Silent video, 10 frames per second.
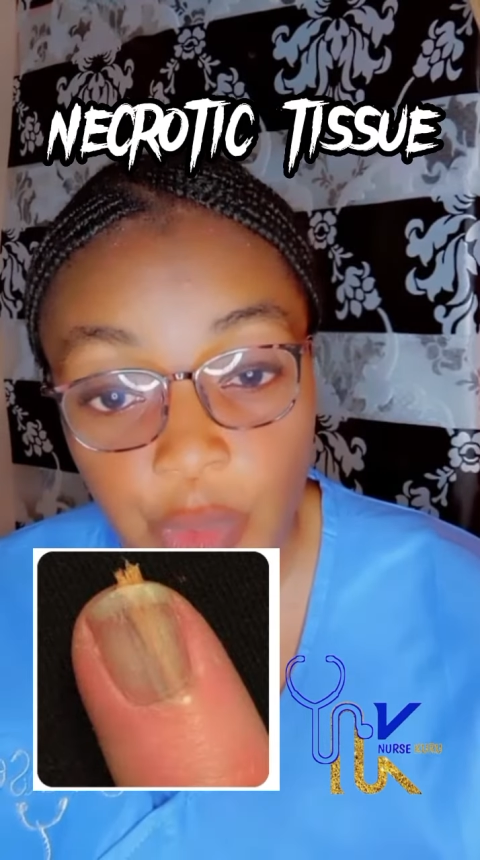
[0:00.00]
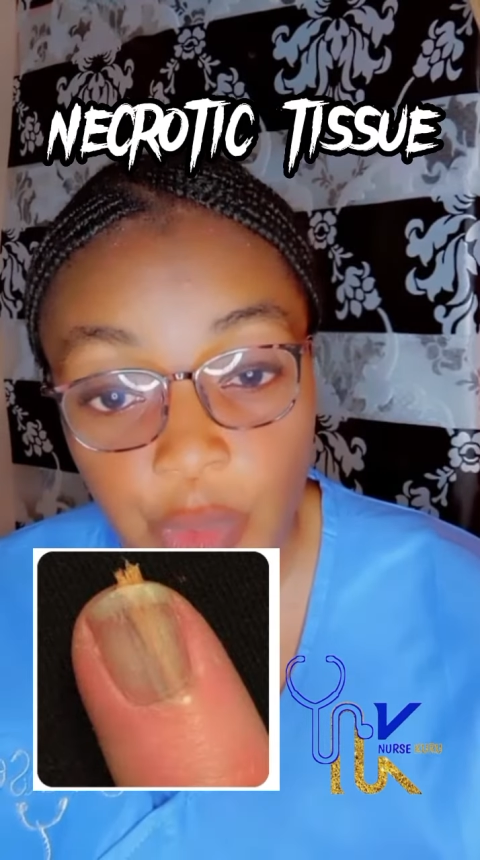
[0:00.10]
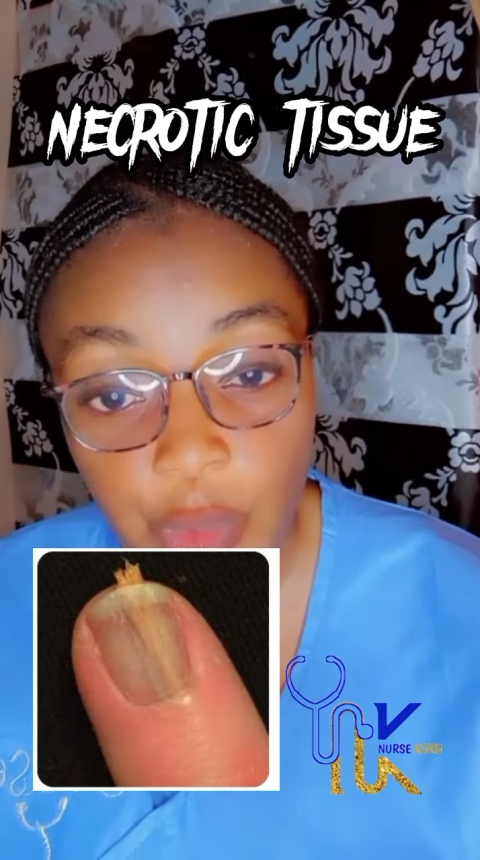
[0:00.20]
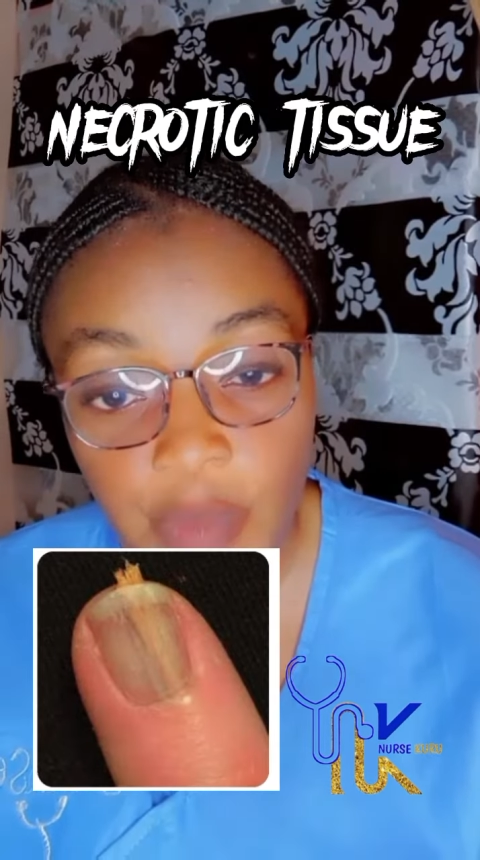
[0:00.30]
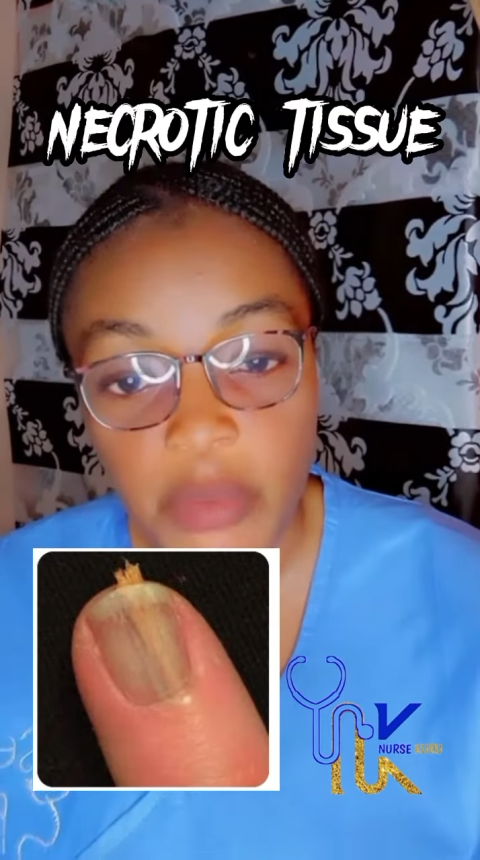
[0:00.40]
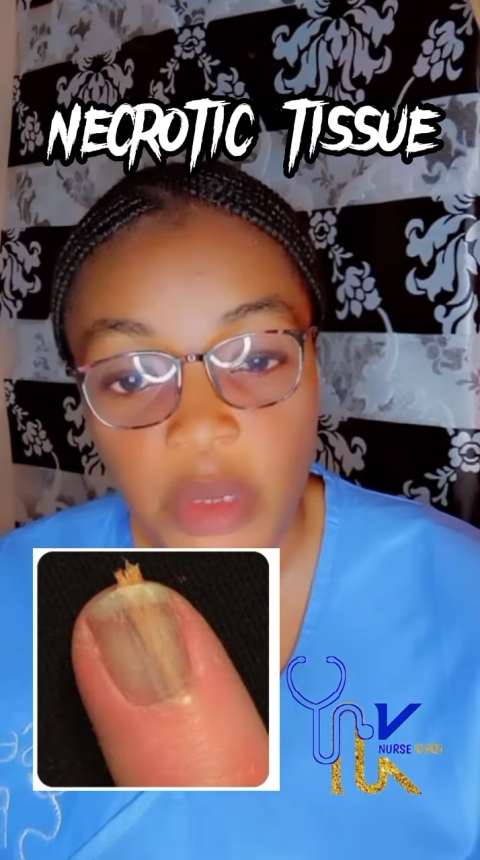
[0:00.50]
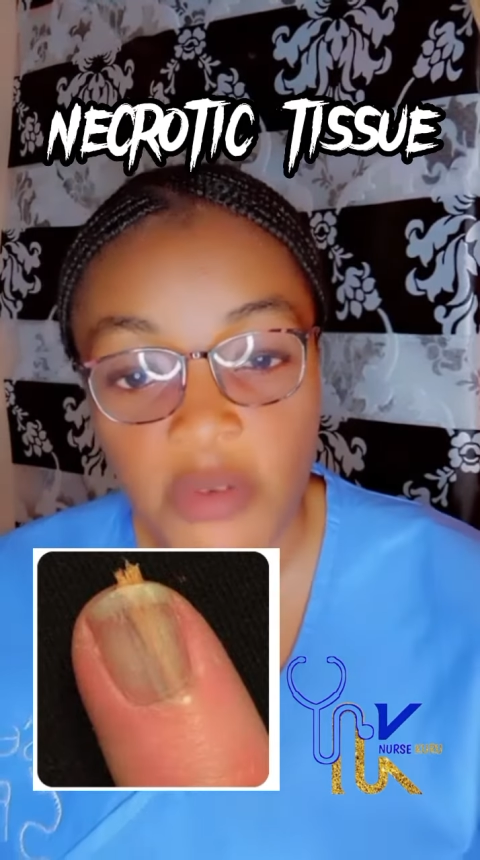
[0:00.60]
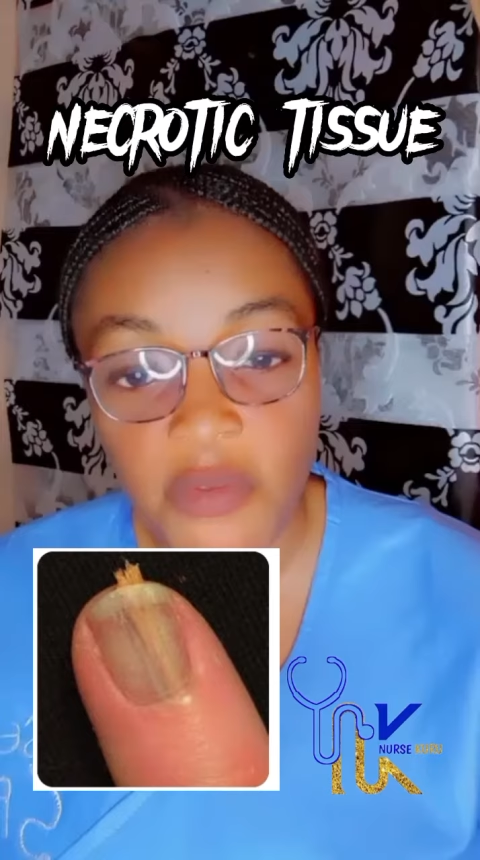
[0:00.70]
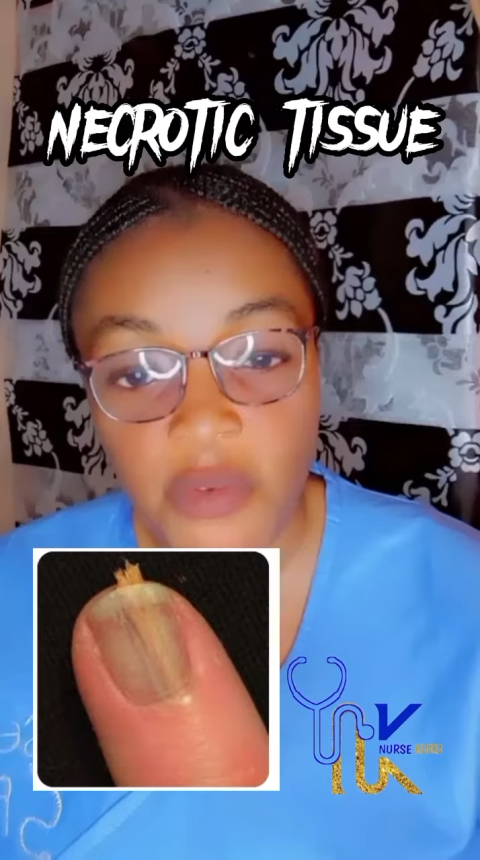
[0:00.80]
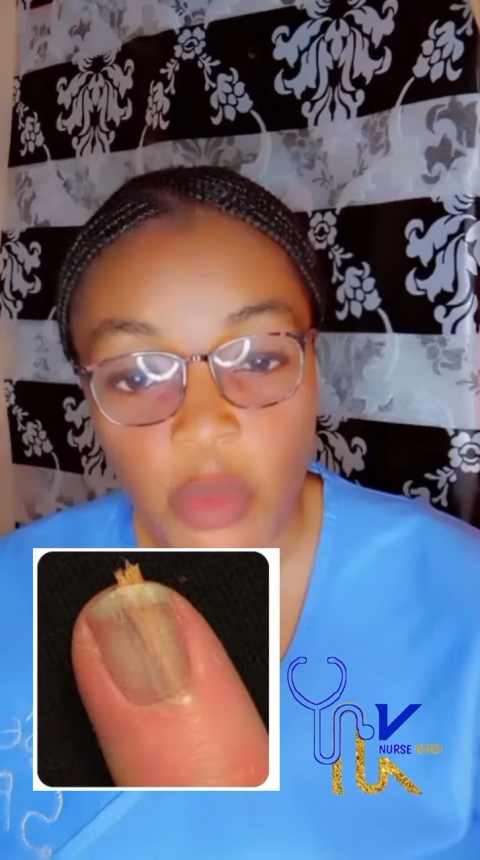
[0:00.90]
can be in
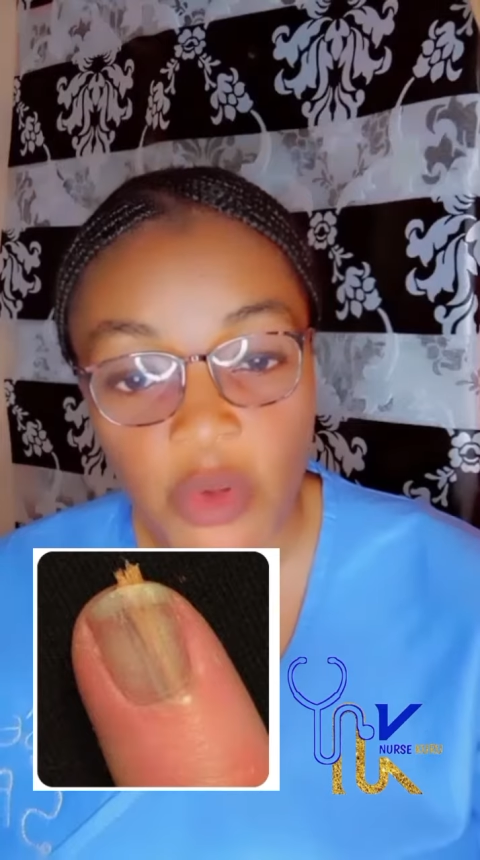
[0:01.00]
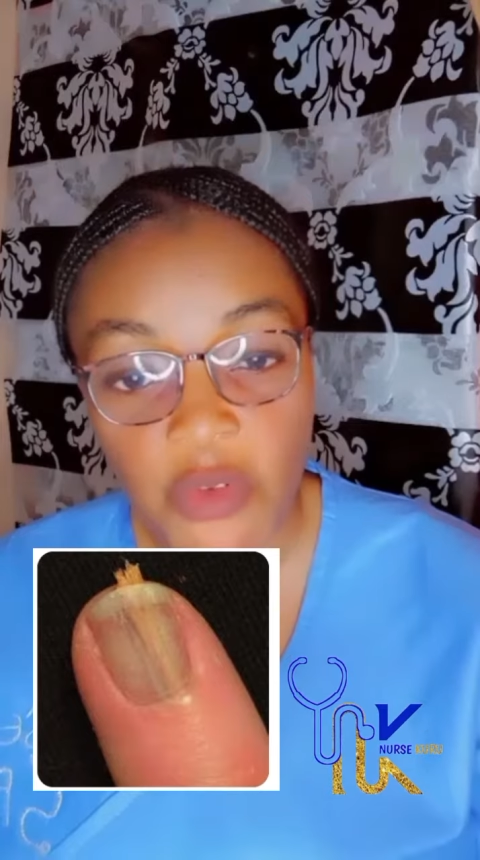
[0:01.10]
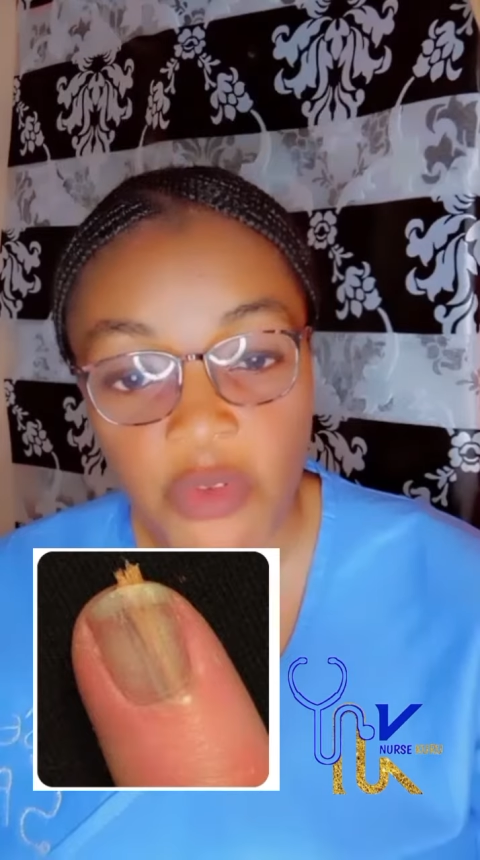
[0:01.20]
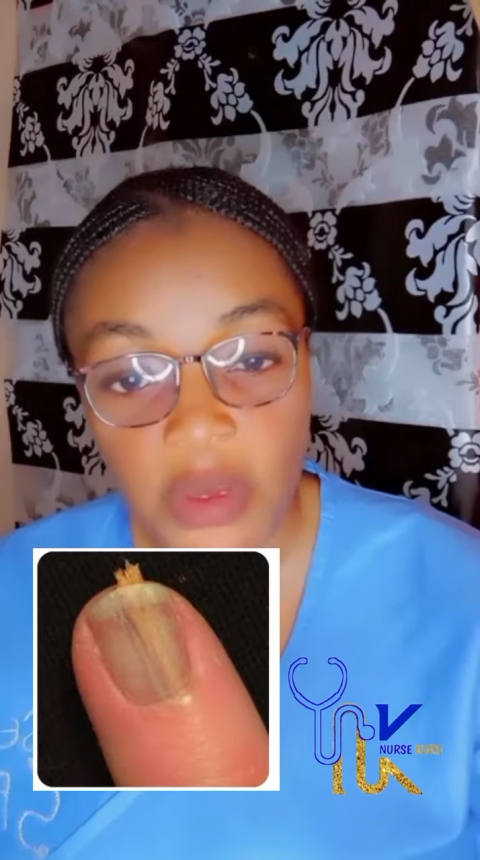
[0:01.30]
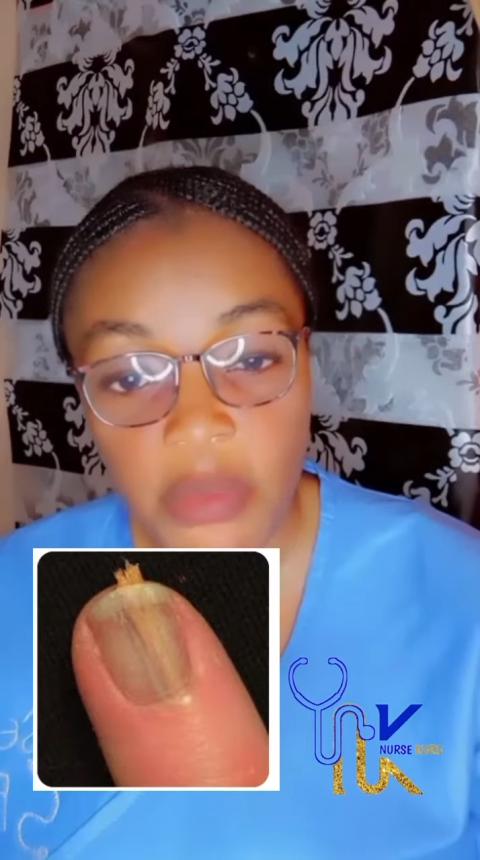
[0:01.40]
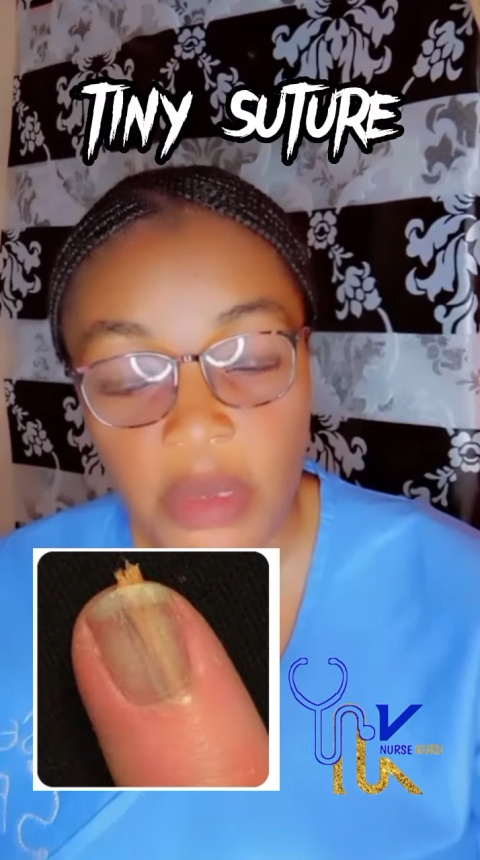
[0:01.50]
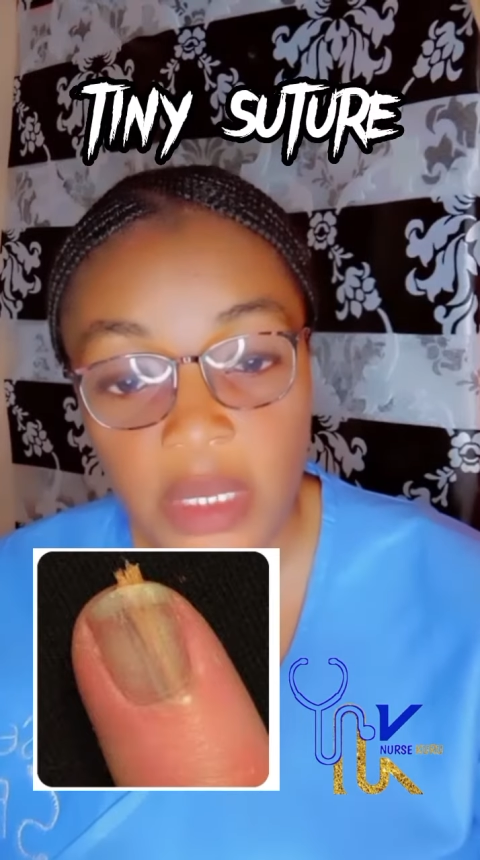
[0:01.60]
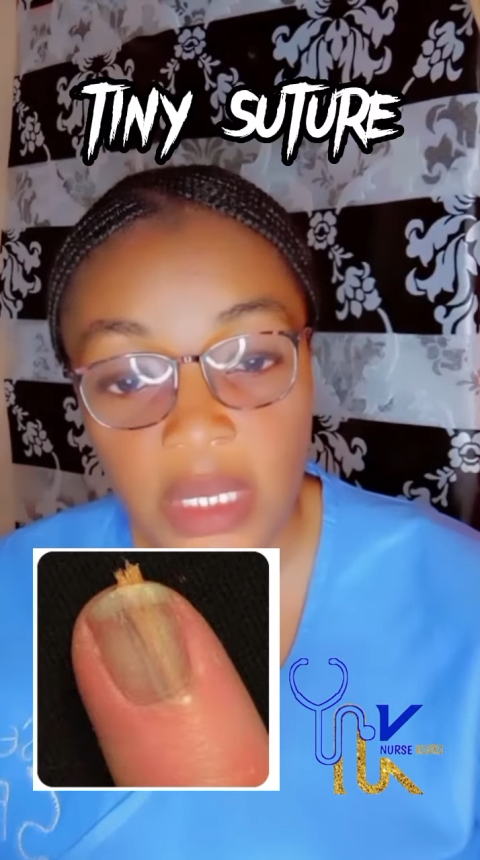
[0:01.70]
form of maybe